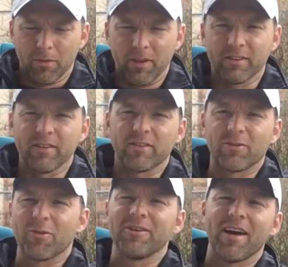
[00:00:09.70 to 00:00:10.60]
this is
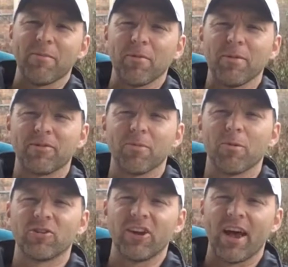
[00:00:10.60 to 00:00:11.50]
Story Time with Mr.
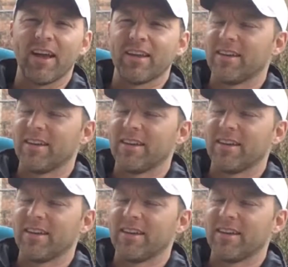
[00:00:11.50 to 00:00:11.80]
Morchat.